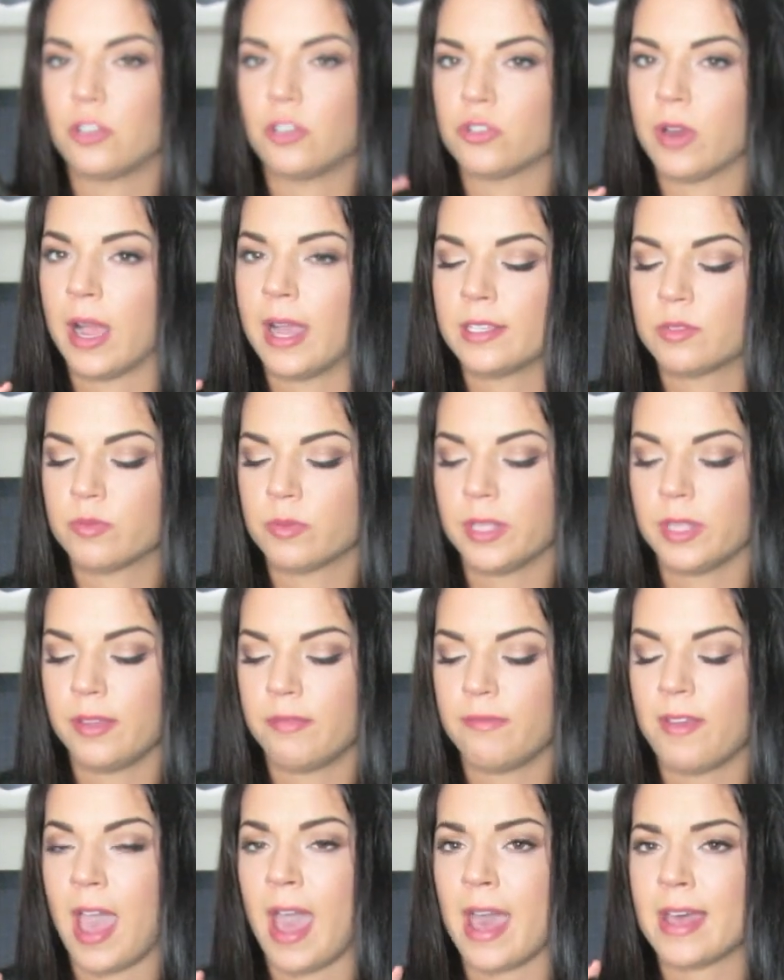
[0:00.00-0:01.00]
It dries really
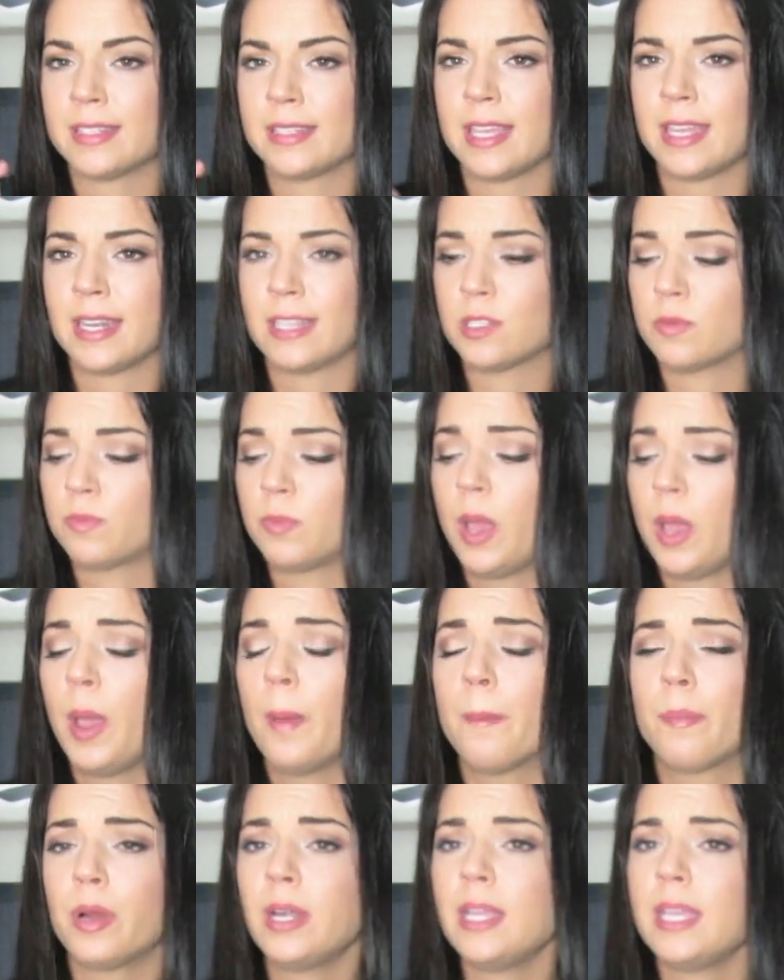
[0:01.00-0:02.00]
fast, and it's
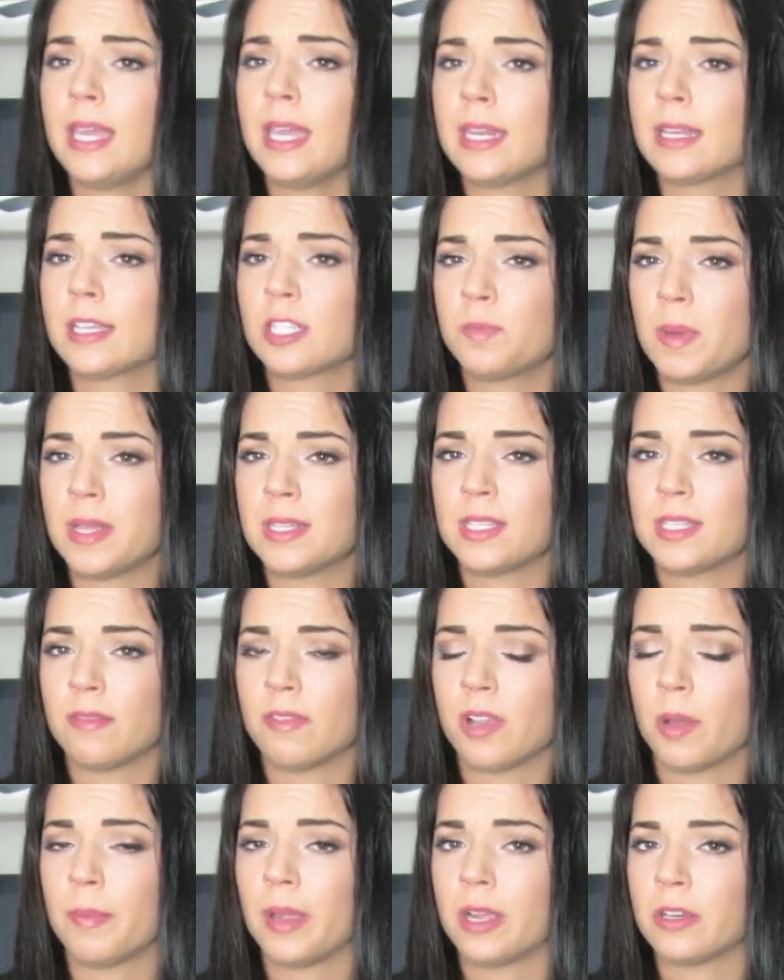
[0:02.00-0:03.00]
pretty
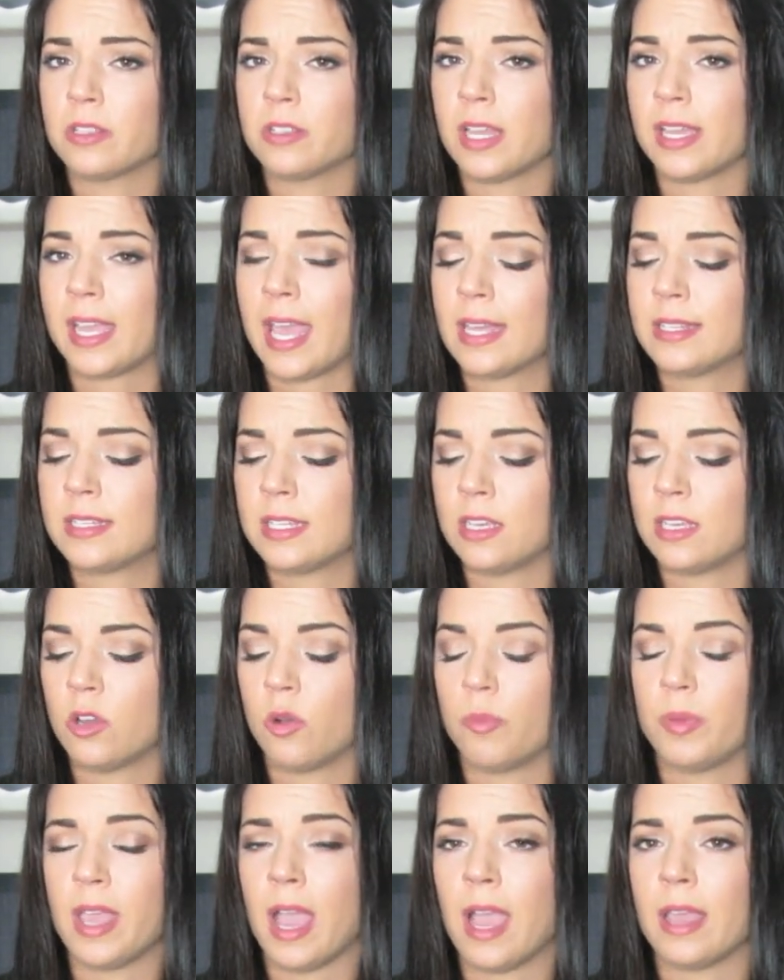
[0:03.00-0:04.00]
inexpensive compared to like Essie and
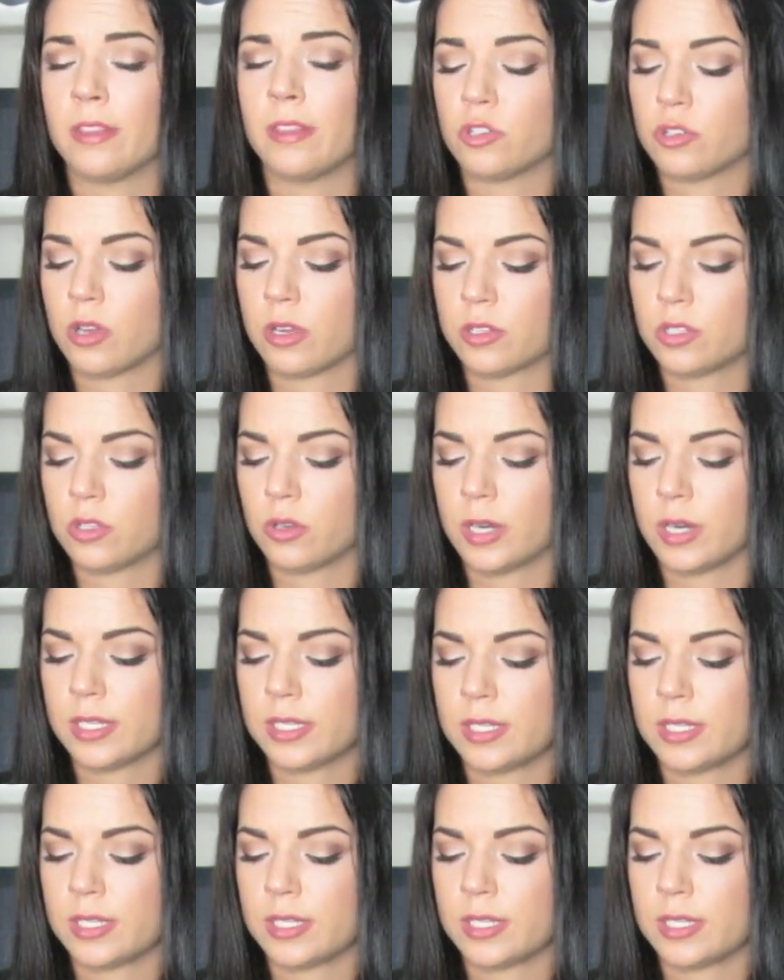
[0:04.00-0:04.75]
OPI in the drugstore.